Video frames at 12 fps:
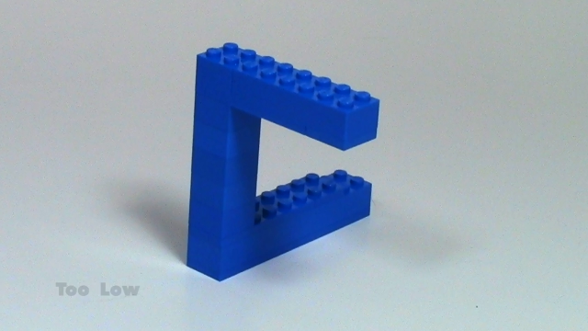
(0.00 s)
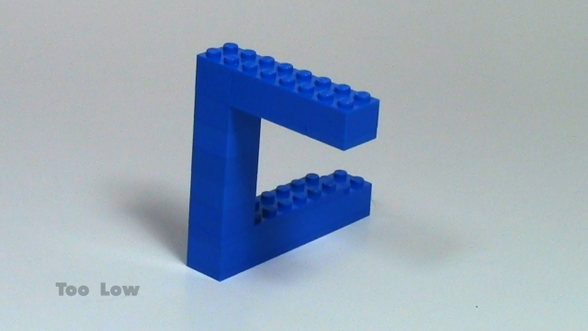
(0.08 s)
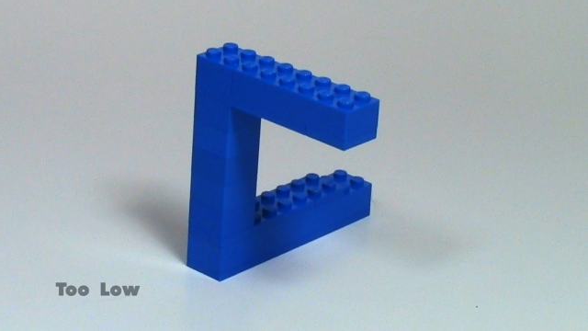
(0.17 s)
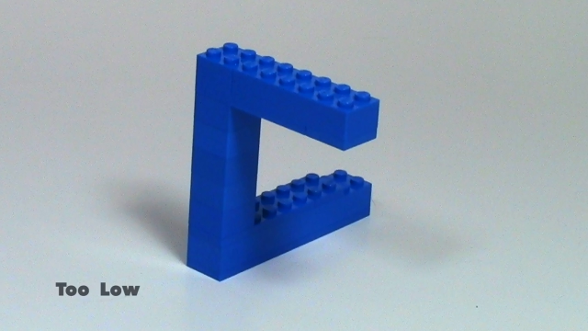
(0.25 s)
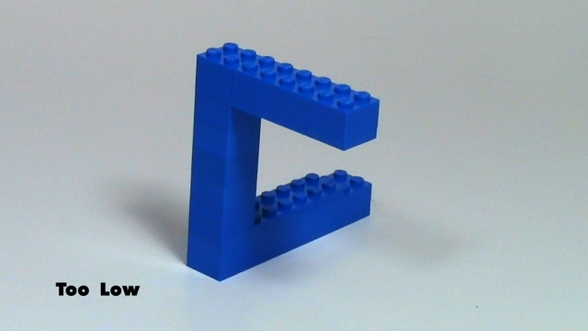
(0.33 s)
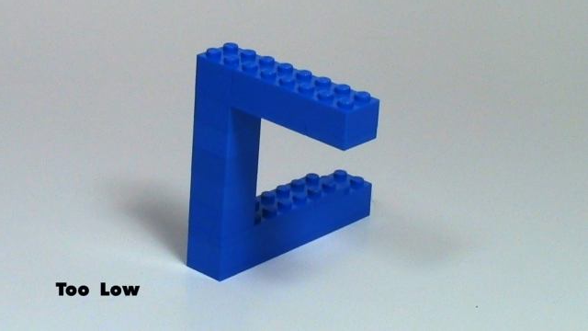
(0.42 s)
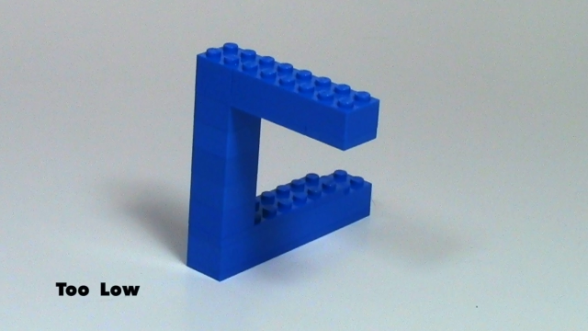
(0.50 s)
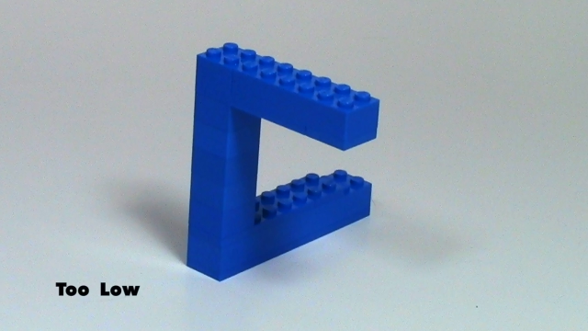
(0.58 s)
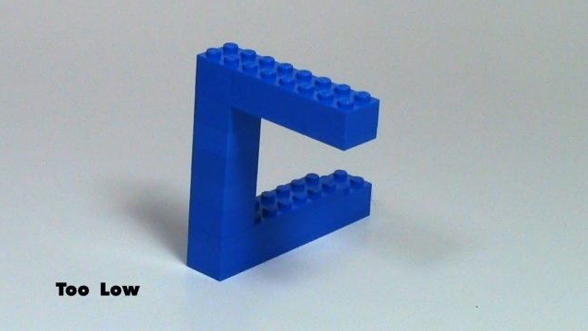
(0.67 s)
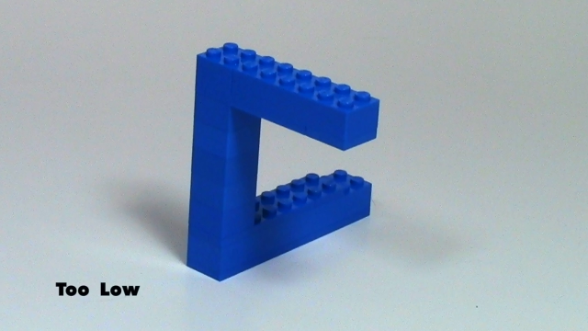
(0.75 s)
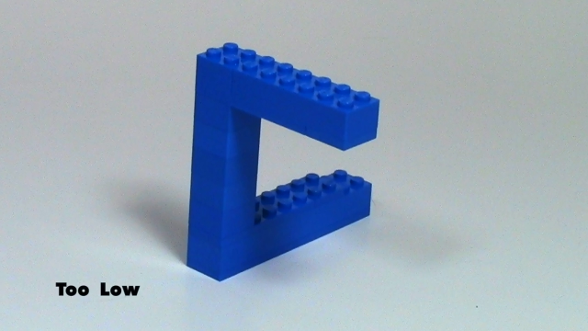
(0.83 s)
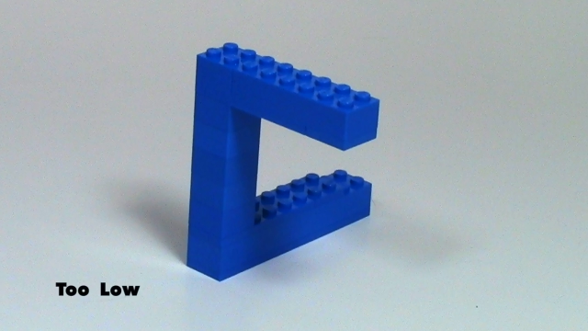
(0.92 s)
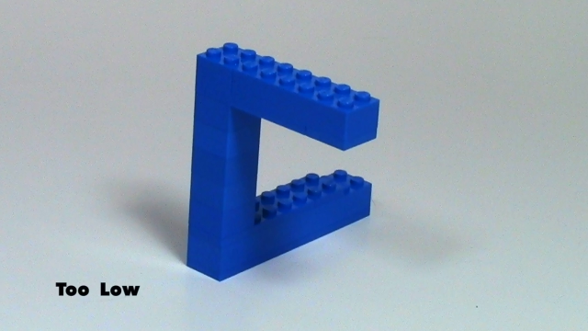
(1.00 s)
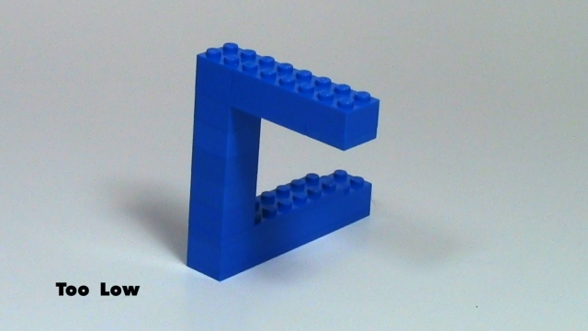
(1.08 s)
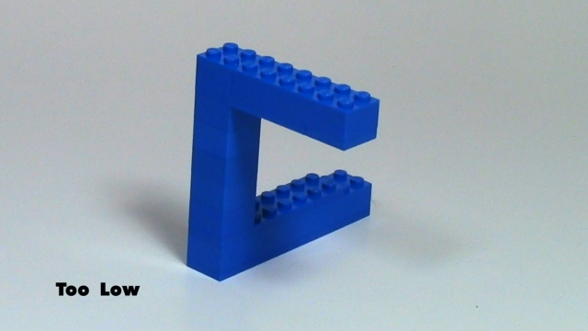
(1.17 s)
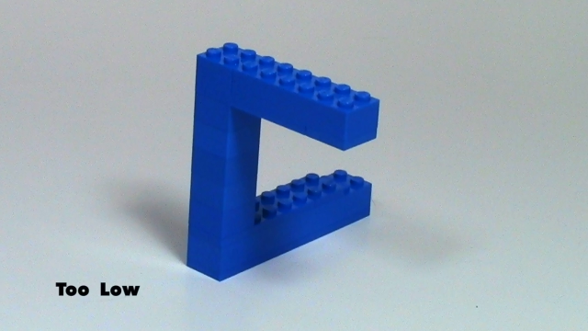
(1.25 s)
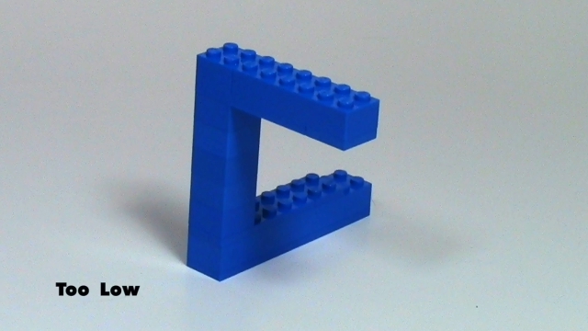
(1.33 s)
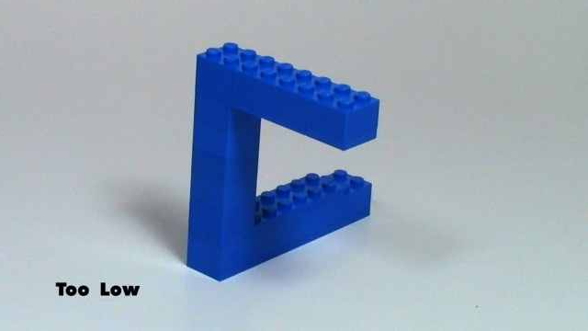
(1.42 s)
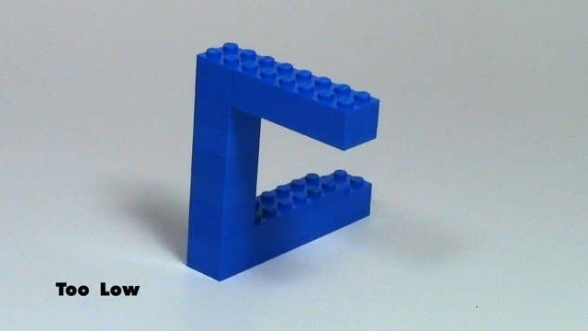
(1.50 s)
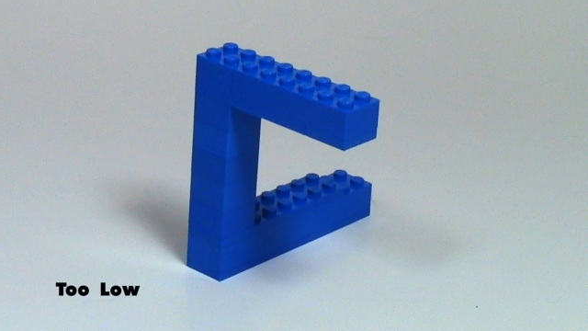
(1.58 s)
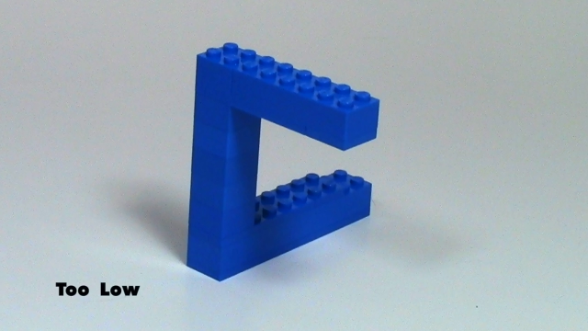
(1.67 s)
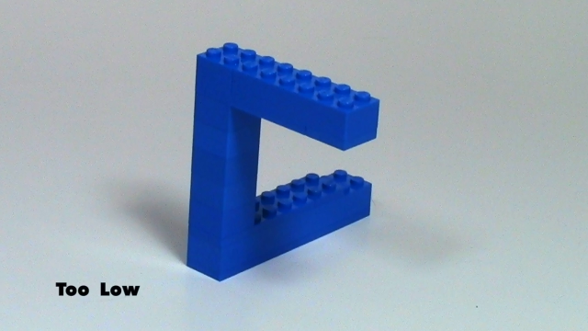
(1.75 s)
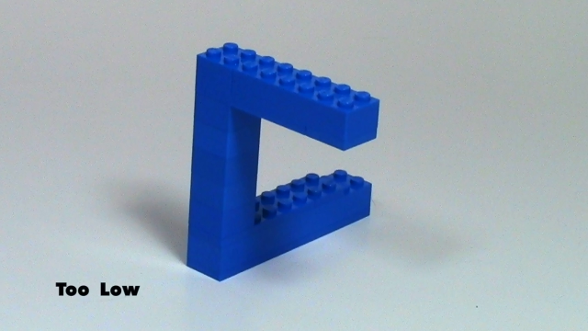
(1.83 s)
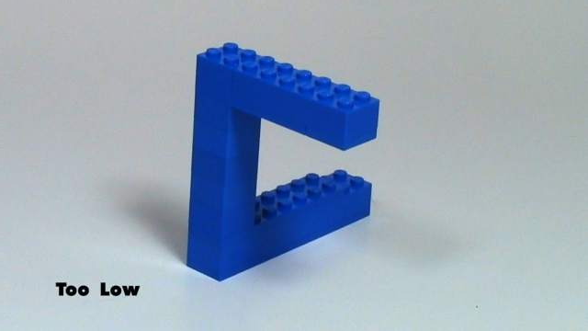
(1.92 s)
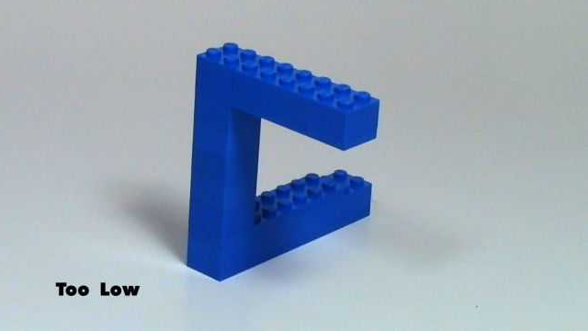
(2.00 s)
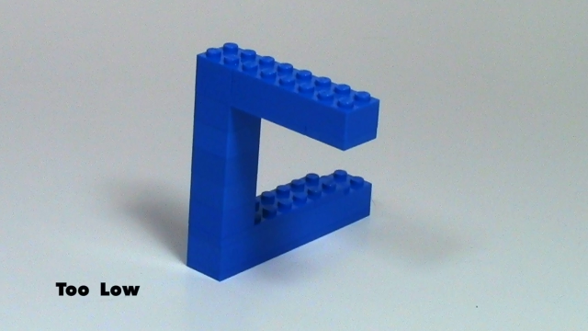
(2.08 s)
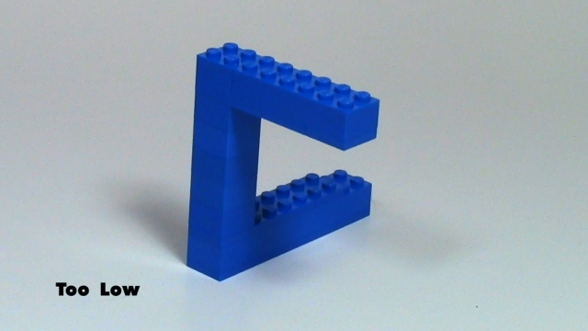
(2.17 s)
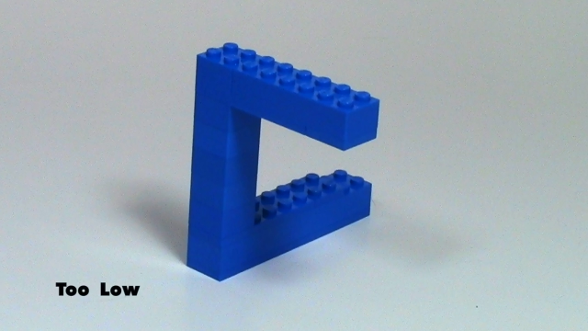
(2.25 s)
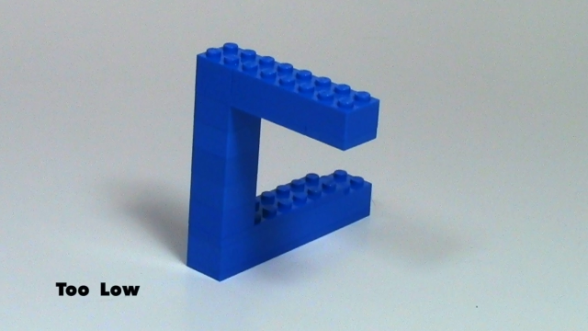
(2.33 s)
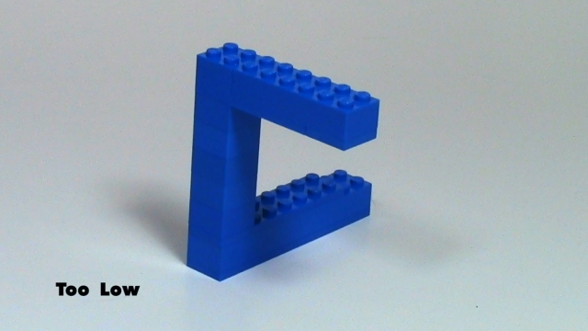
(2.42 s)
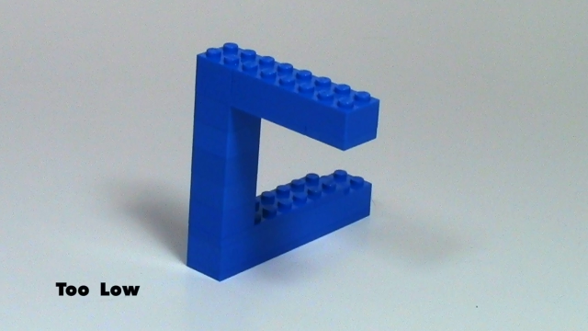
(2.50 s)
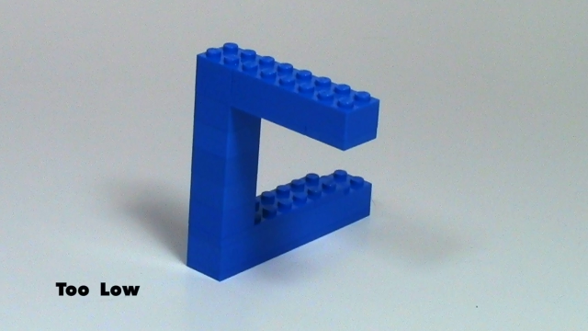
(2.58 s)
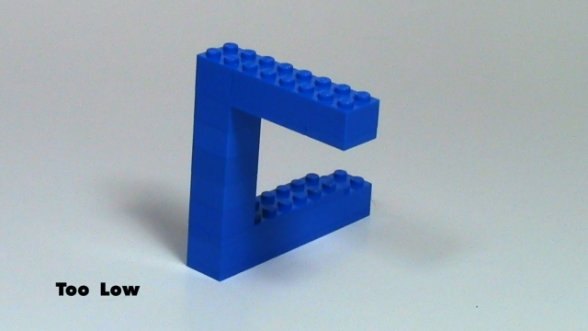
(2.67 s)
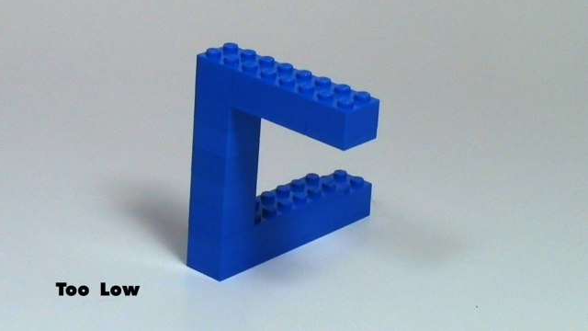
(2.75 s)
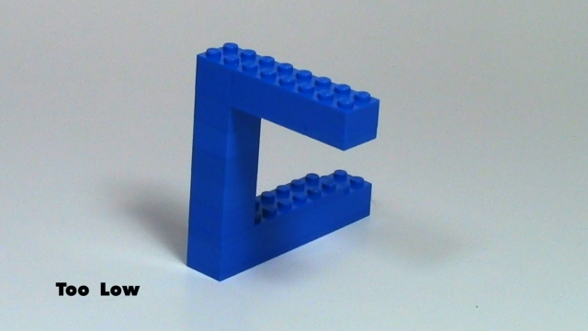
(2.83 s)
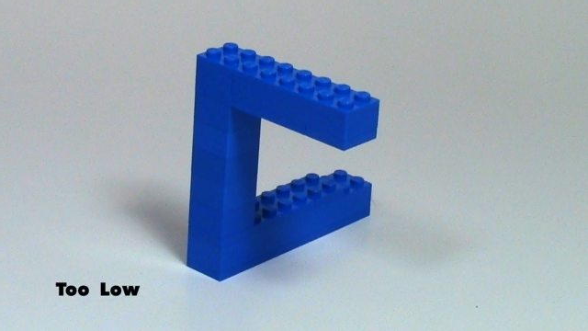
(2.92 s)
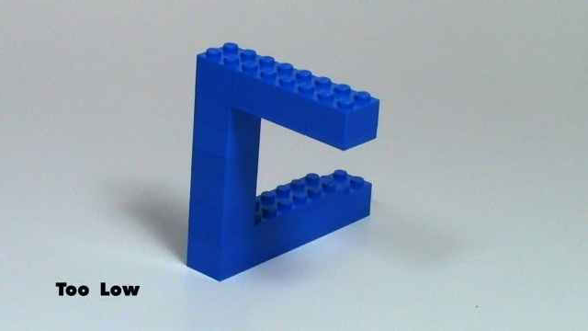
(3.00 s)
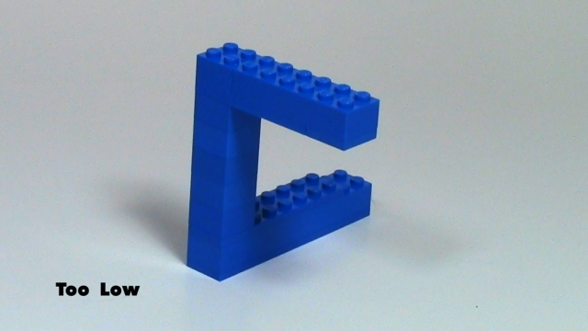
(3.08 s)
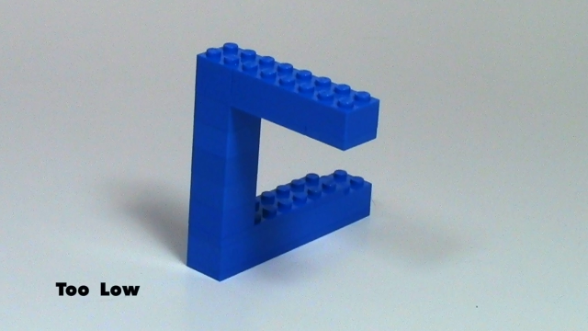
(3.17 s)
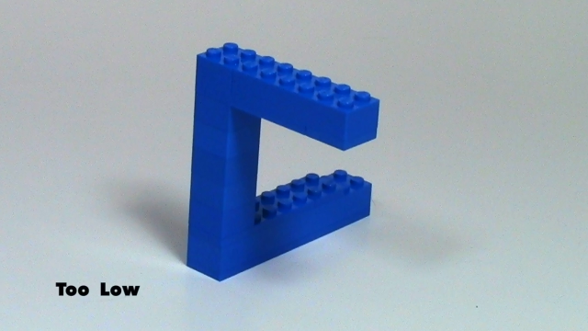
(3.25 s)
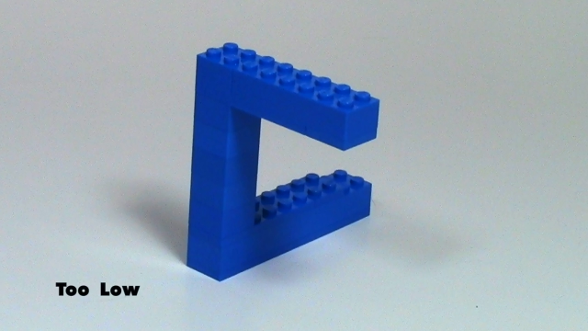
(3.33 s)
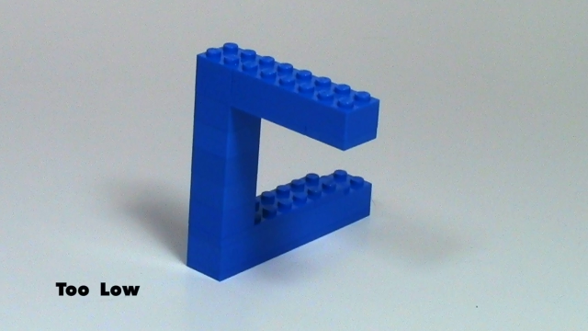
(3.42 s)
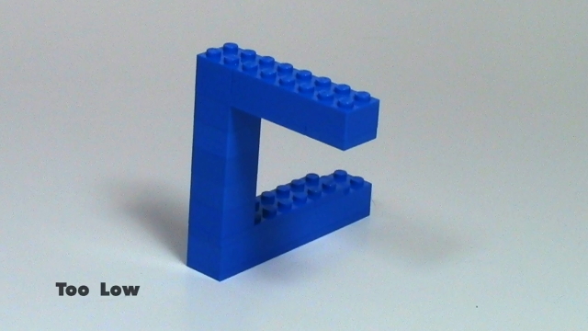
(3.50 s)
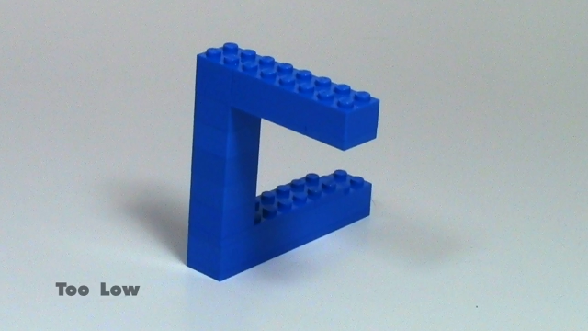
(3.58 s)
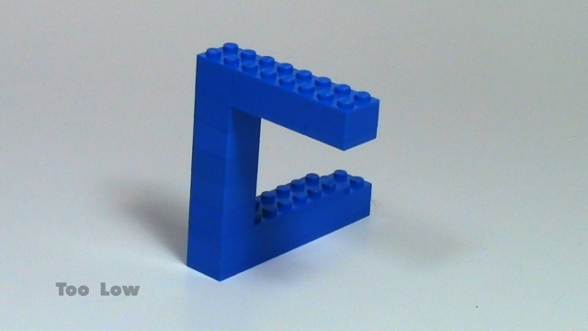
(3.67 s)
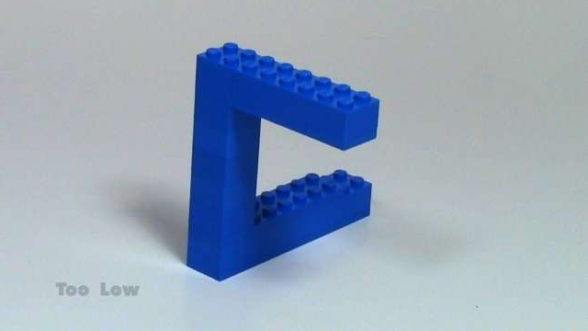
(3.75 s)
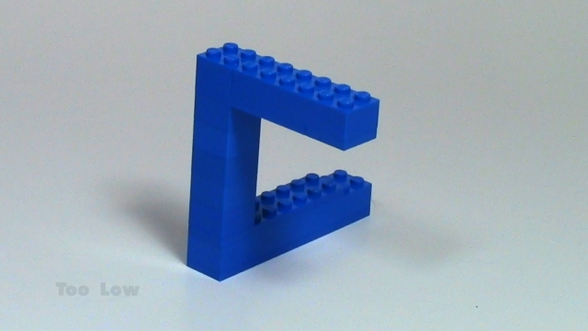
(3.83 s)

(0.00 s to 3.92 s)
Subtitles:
No face is visible, so there are no lips to read.